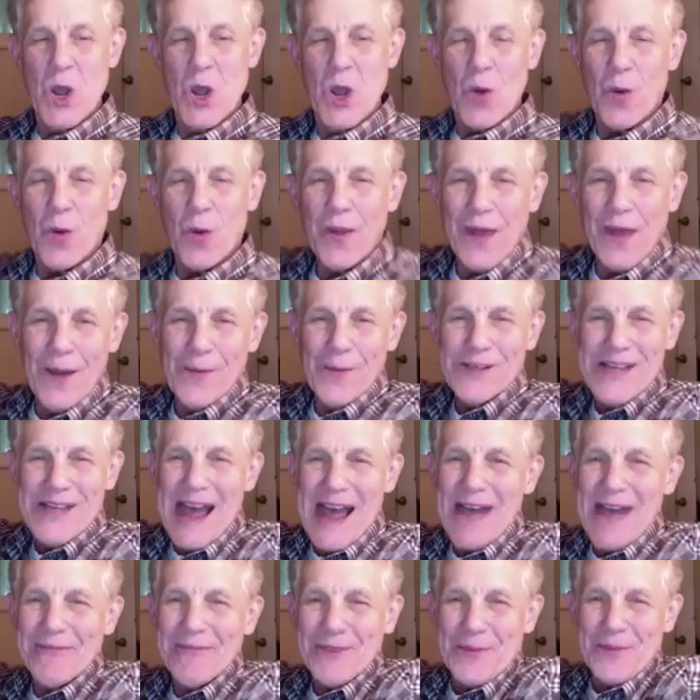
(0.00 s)
Well, they almost
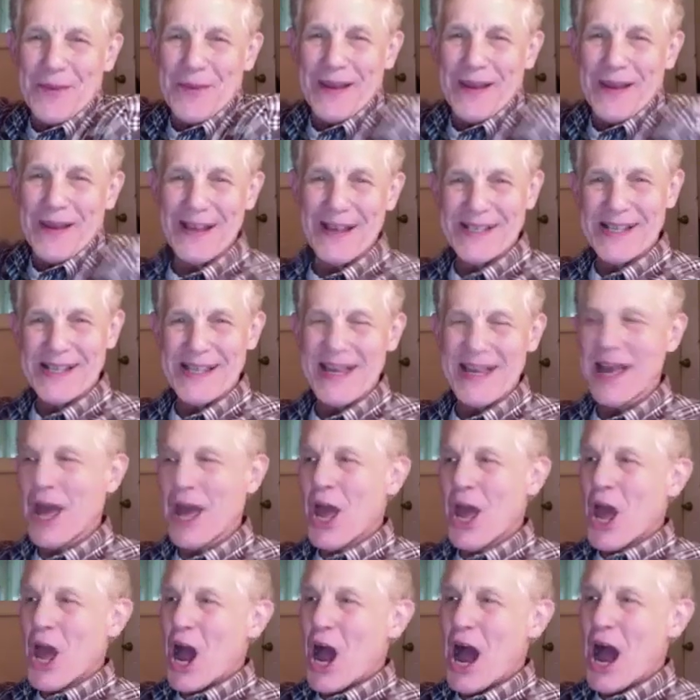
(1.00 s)
have to be. That's the thing.
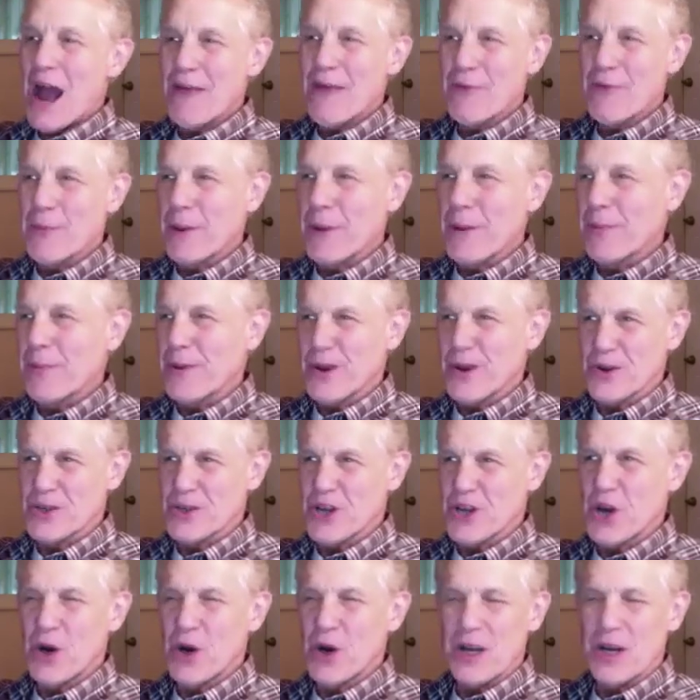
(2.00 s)
I remember years
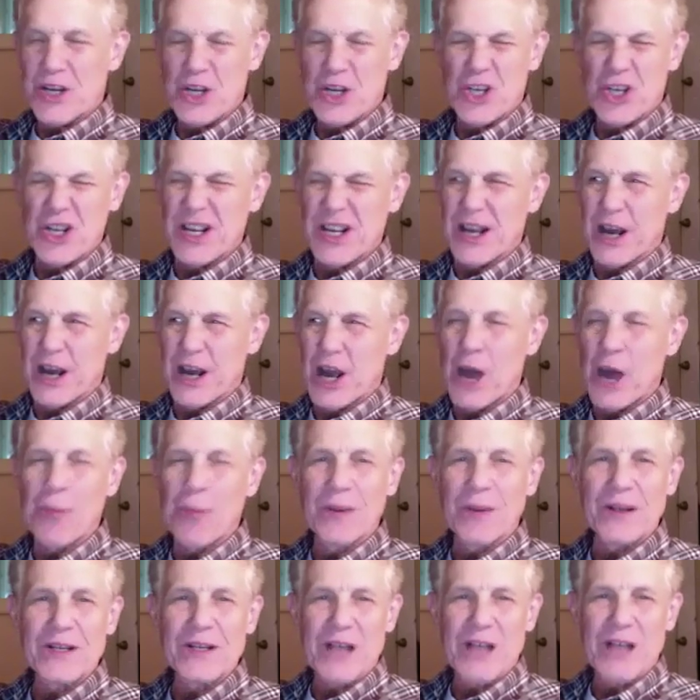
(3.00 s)
ago auditioning a
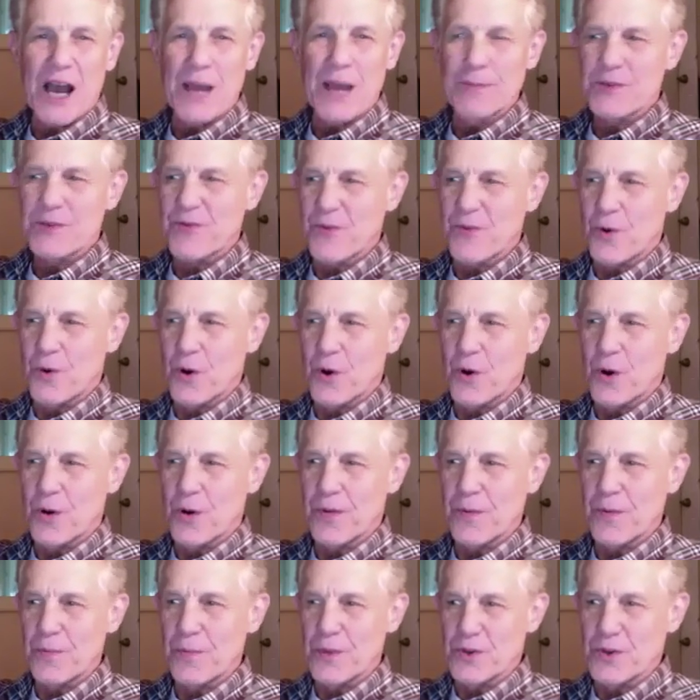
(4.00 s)
couple of times for
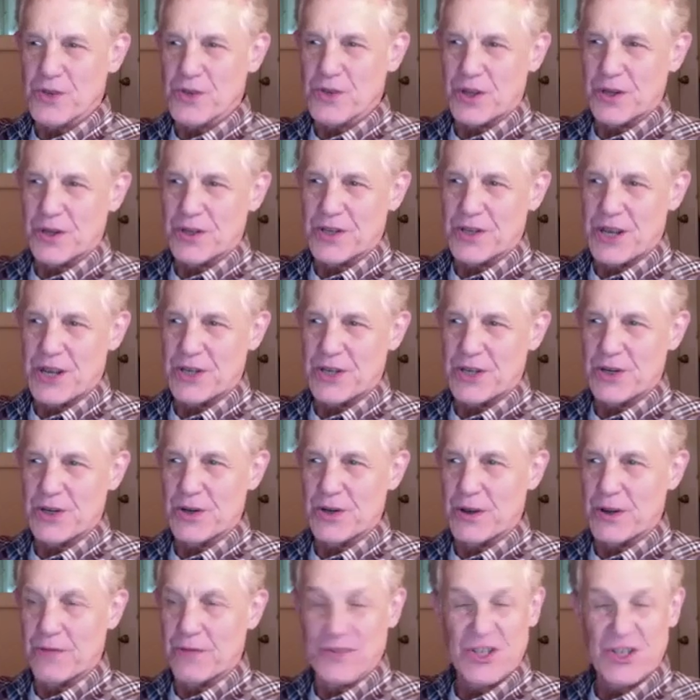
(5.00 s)
the musicalization
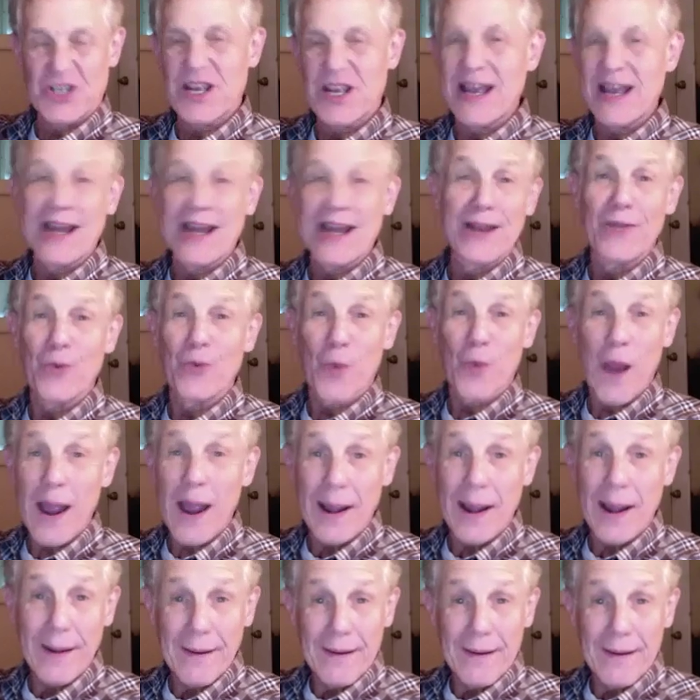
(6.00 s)
of Singing in the
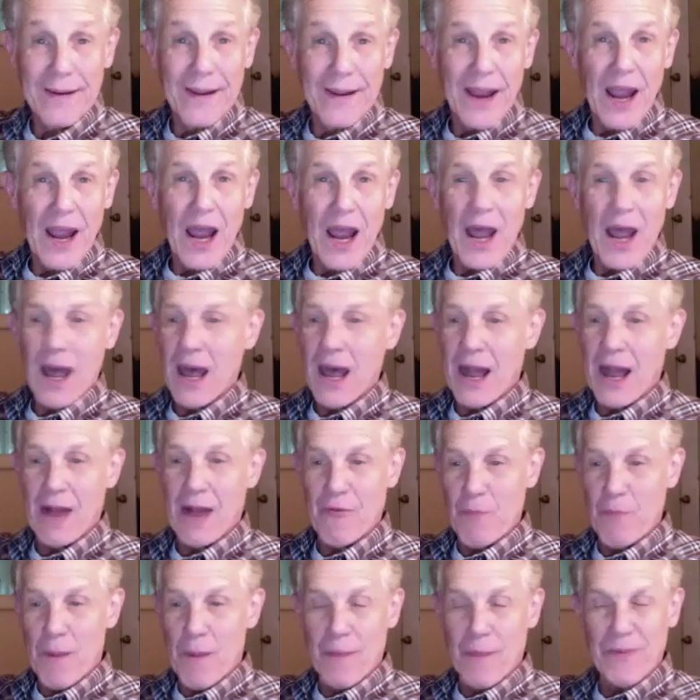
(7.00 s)
Rain, and I
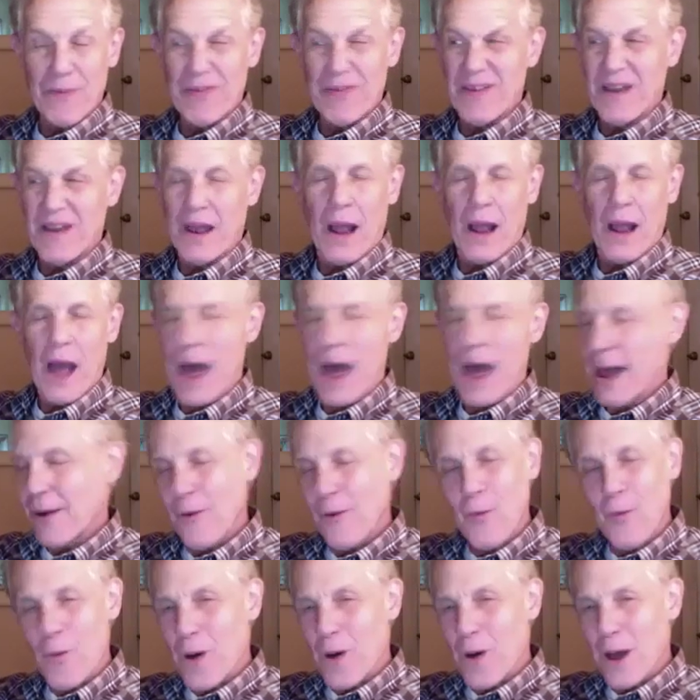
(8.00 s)
remember thinking, I
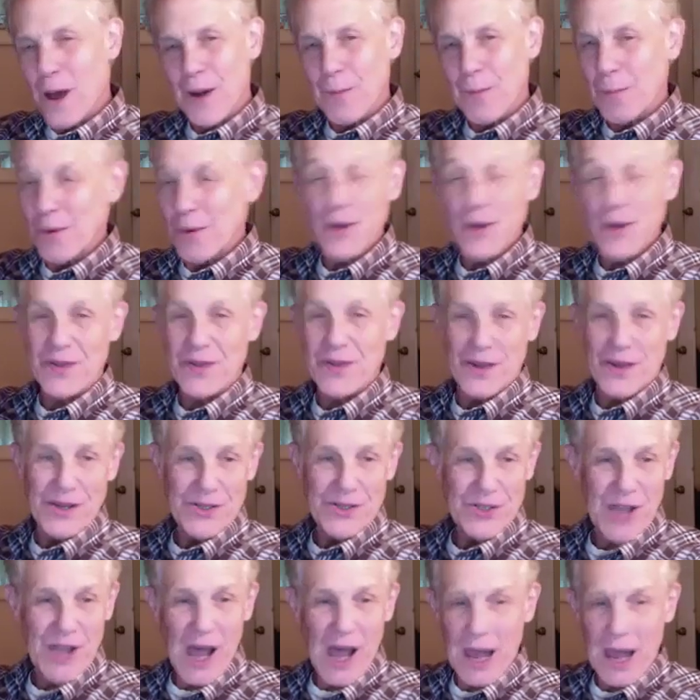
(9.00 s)
don't want to book
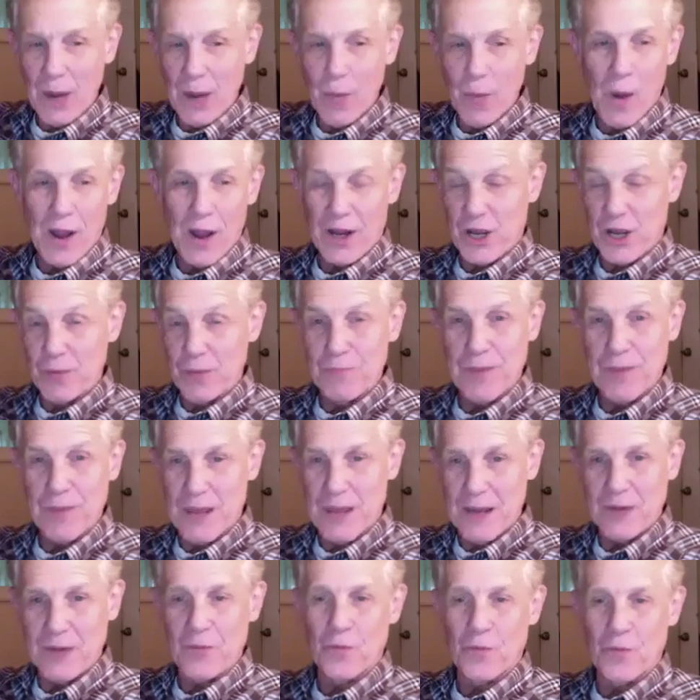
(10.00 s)
this. I don't want to
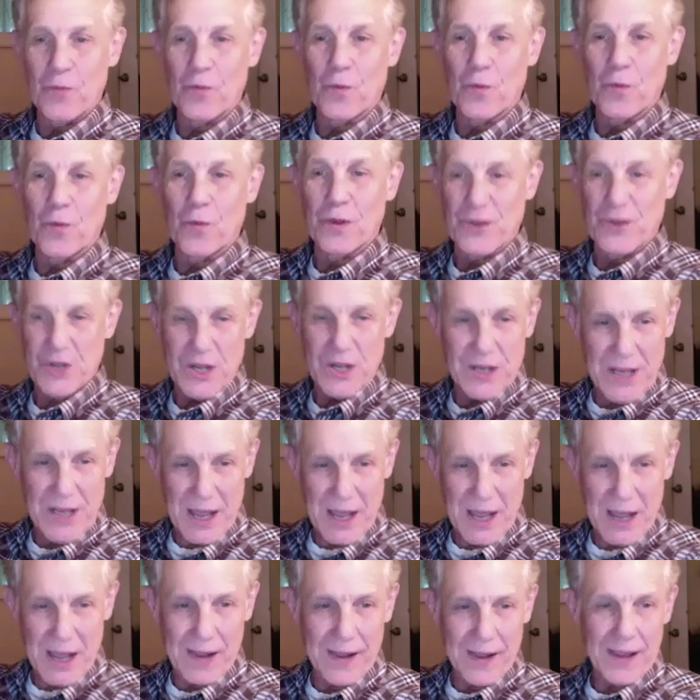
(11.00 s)
compete with Gene
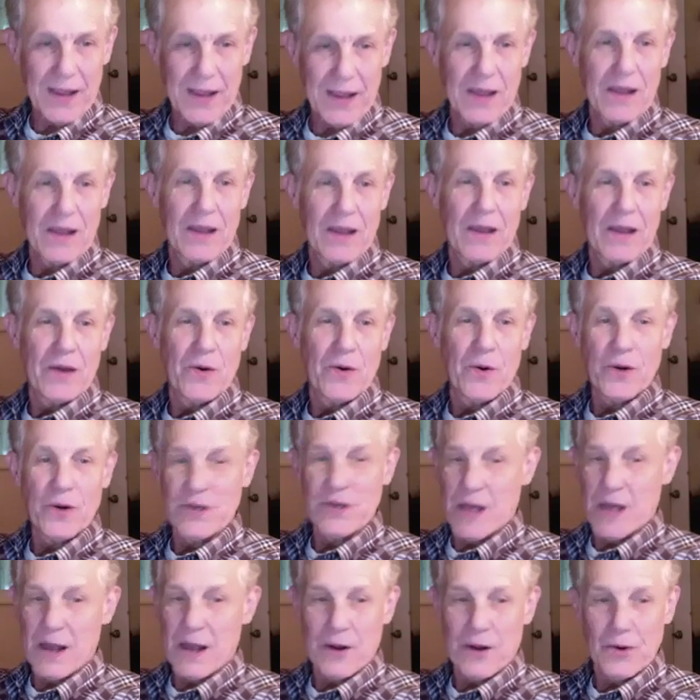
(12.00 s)
Kelly or
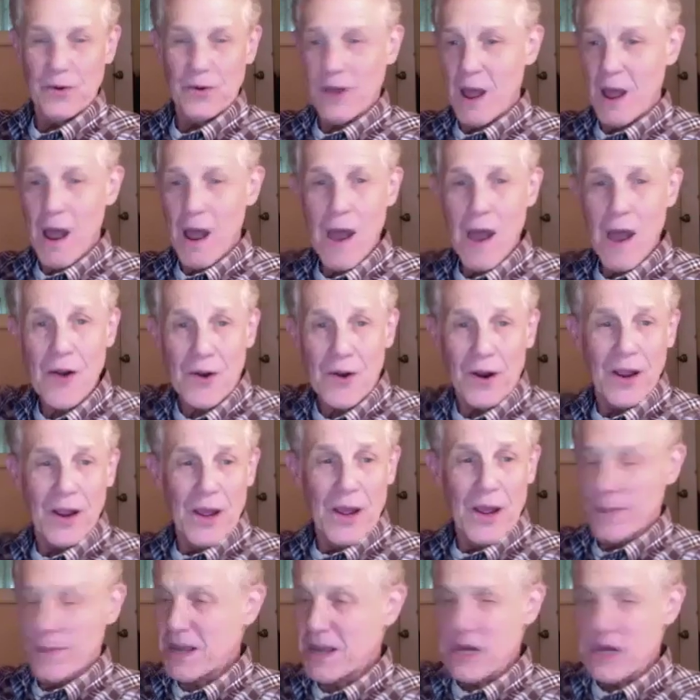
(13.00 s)
Donald O'Connor
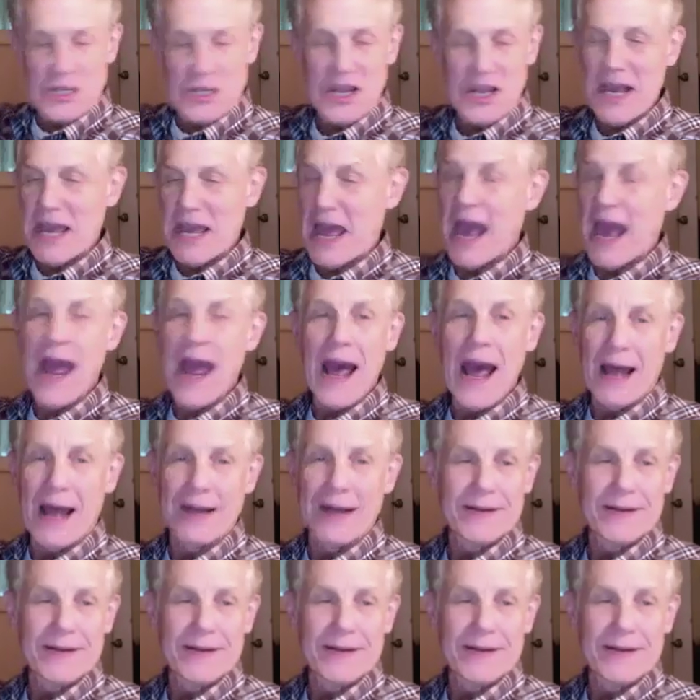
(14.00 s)
because I can't.